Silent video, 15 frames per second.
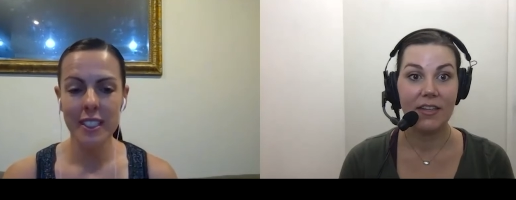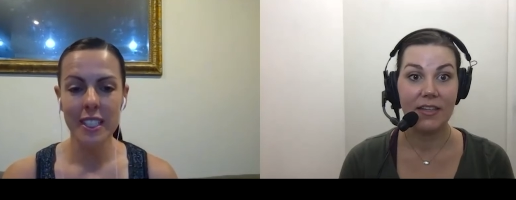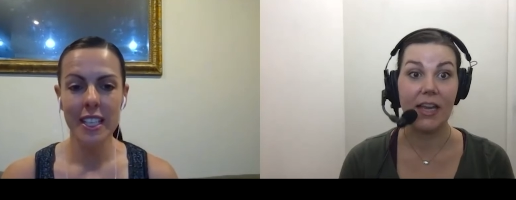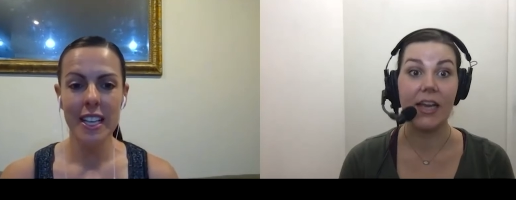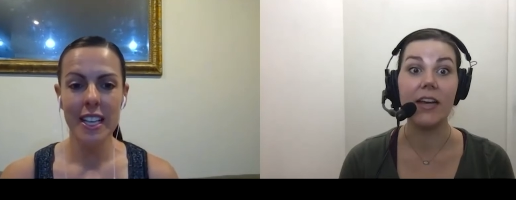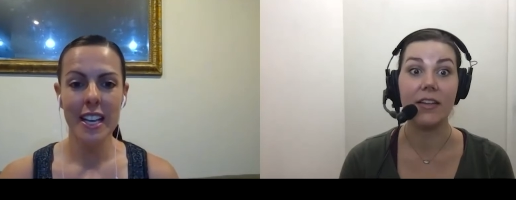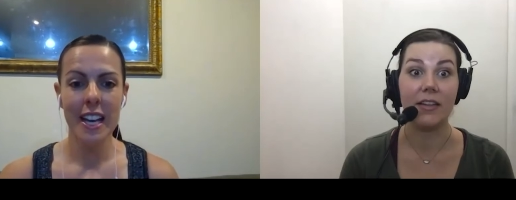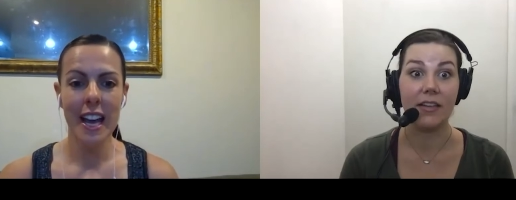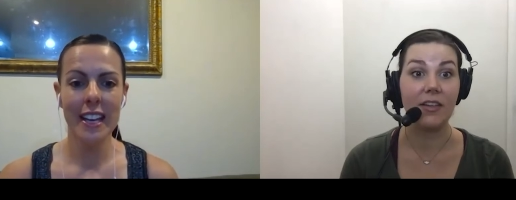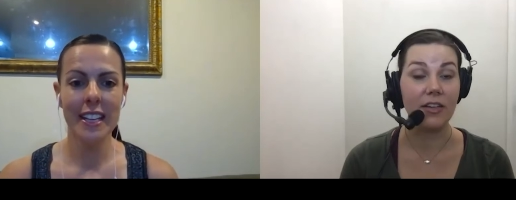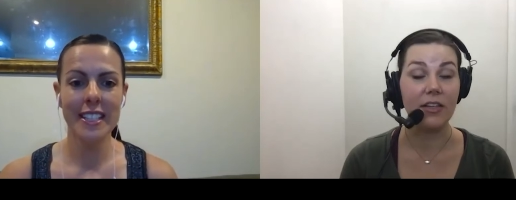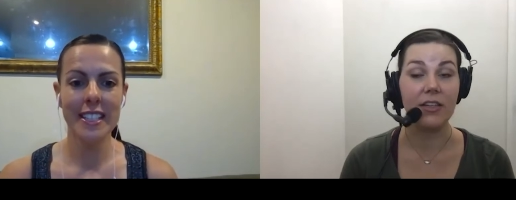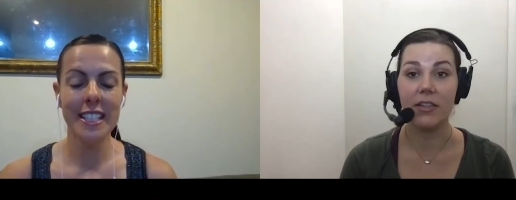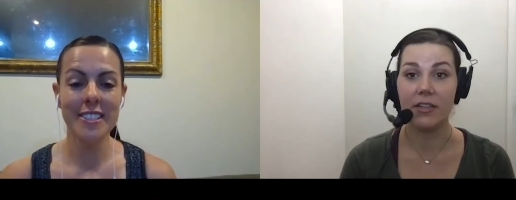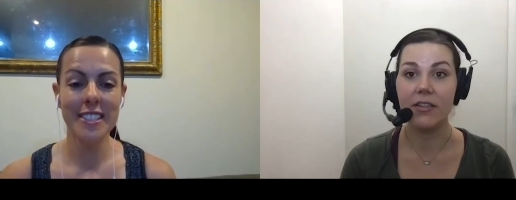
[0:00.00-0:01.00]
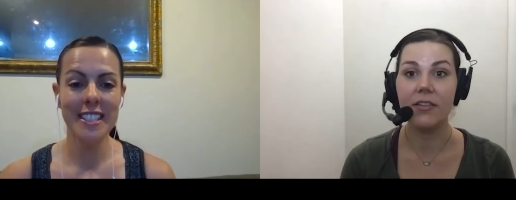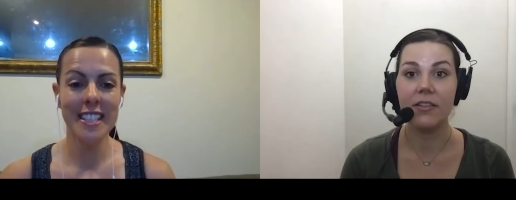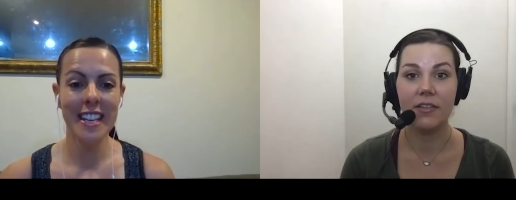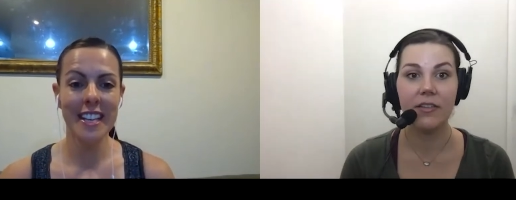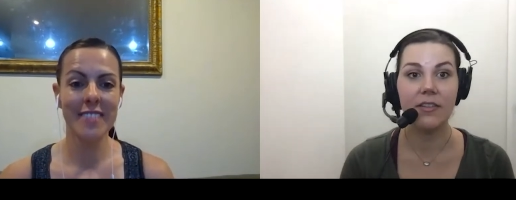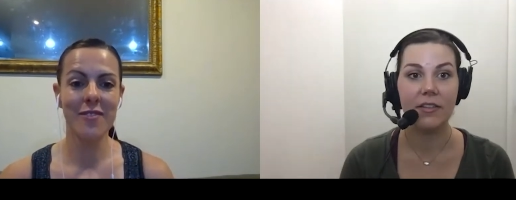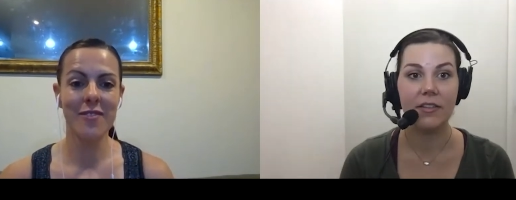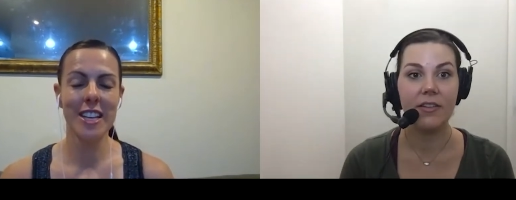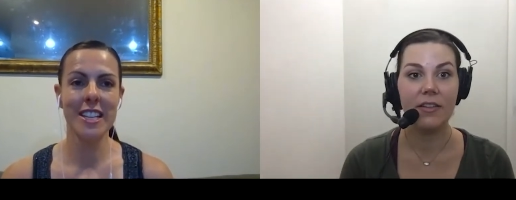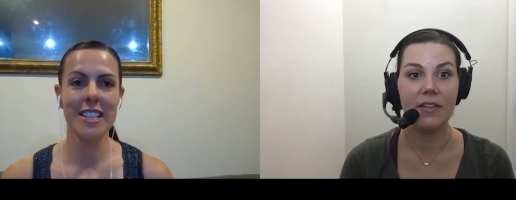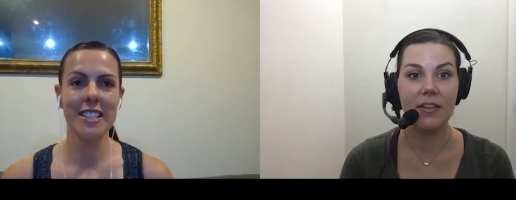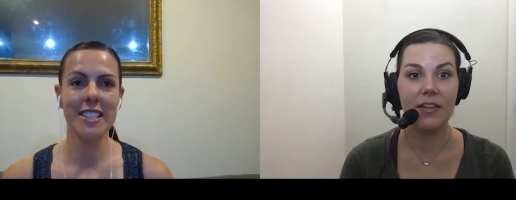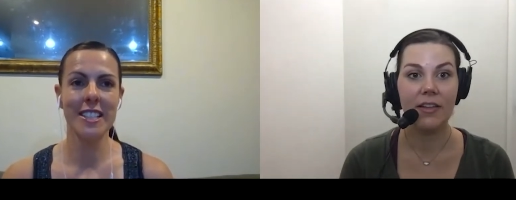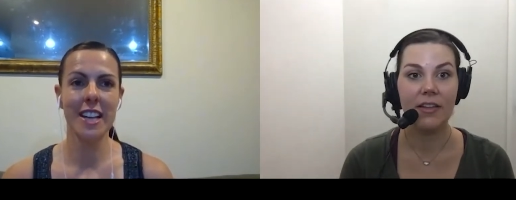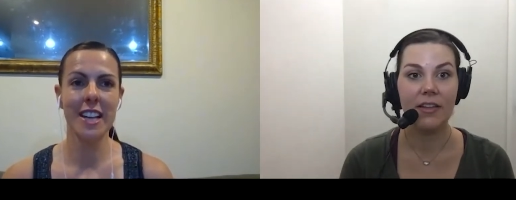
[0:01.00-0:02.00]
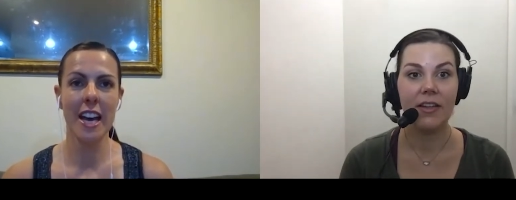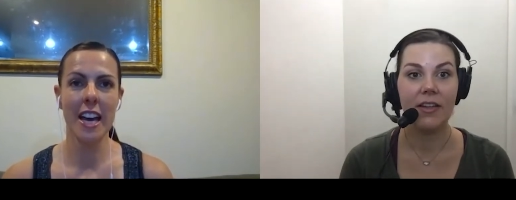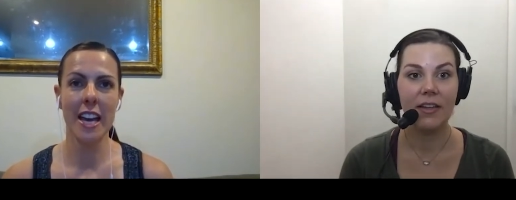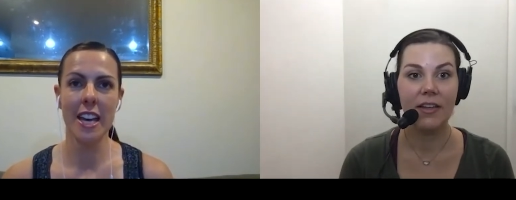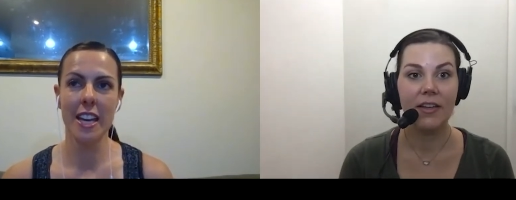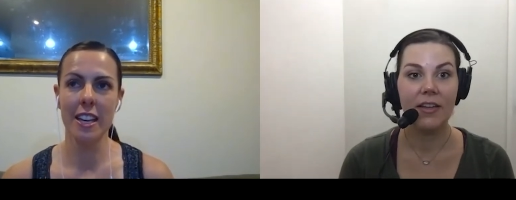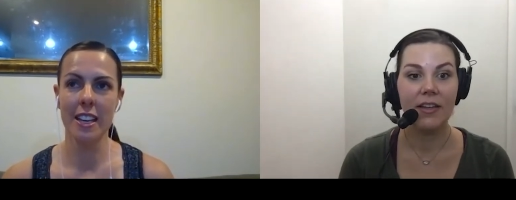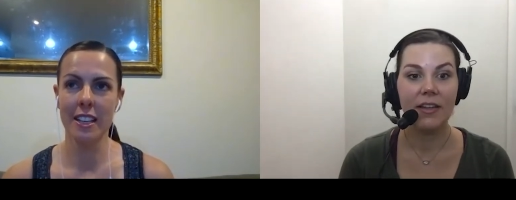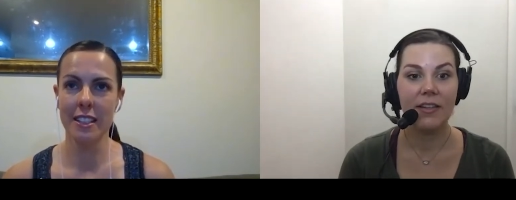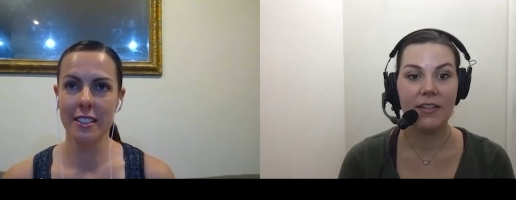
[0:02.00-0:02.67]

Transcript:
Speaker 1: Yeah. And it's interesting because I